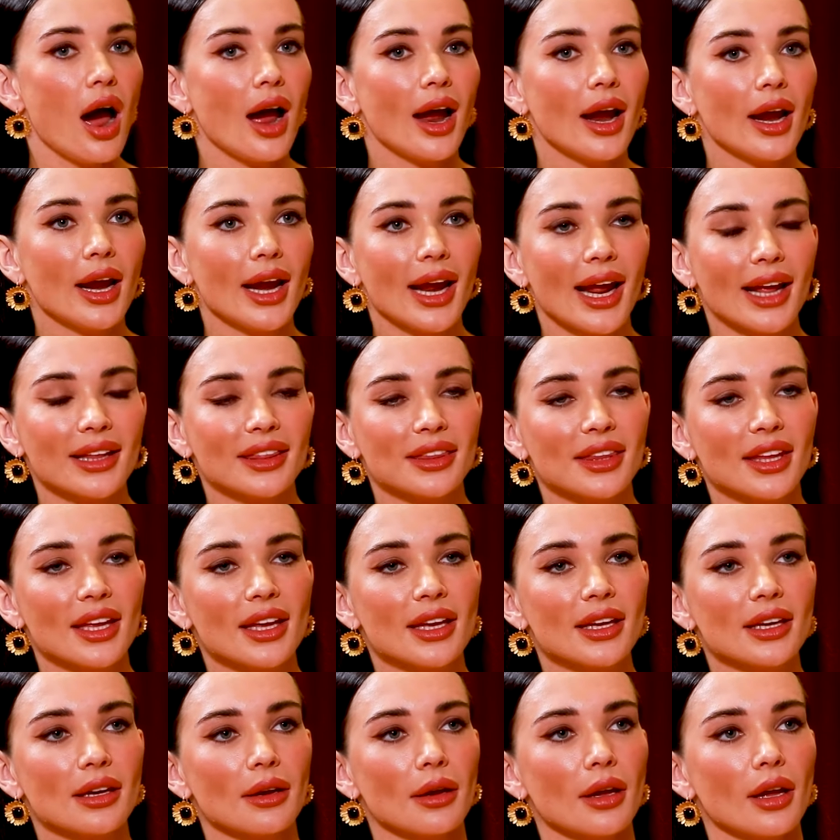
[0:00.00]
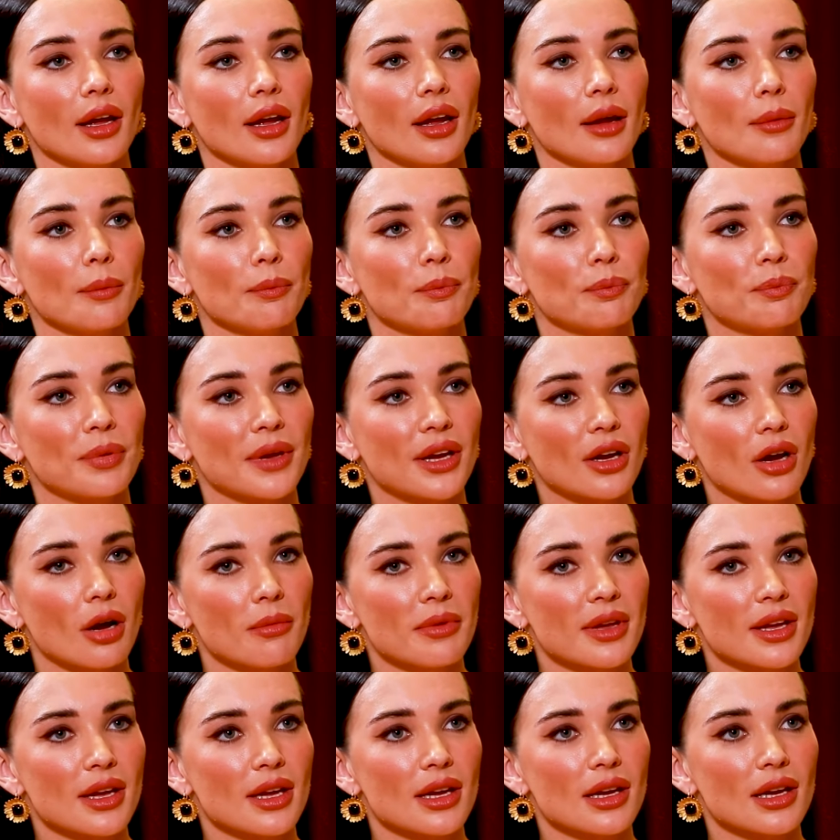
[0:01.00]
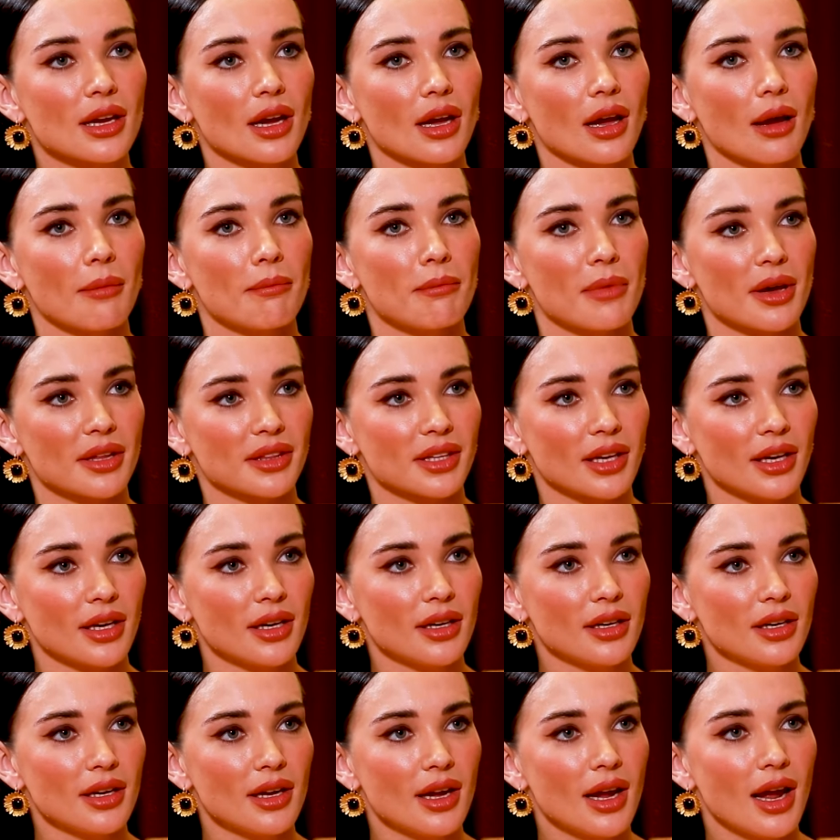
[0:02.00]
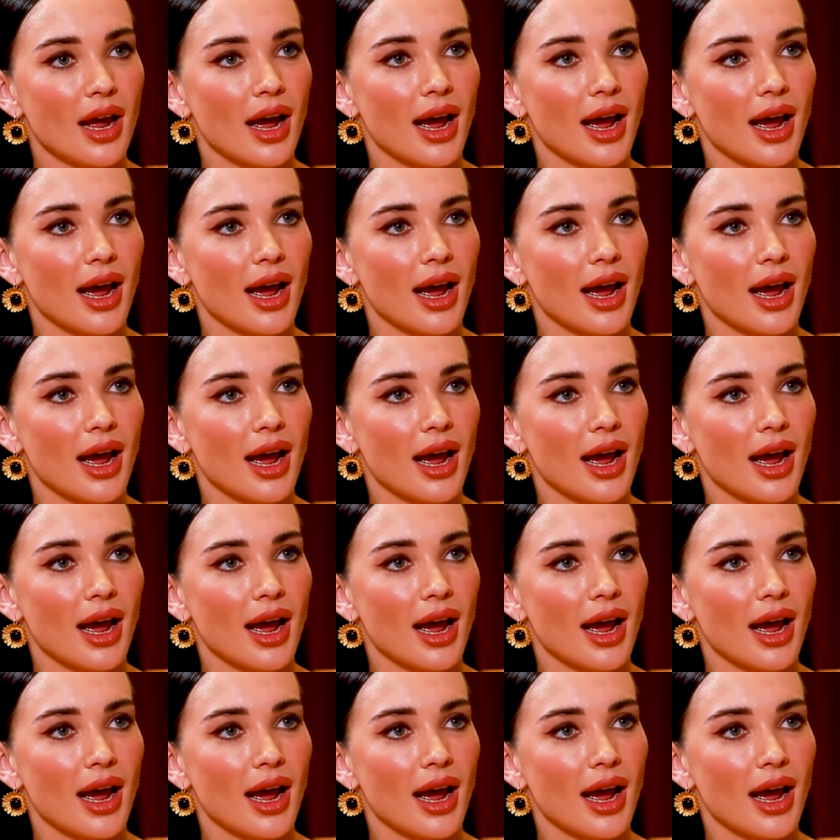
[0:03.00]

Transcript: I, I think uh, becoming a mother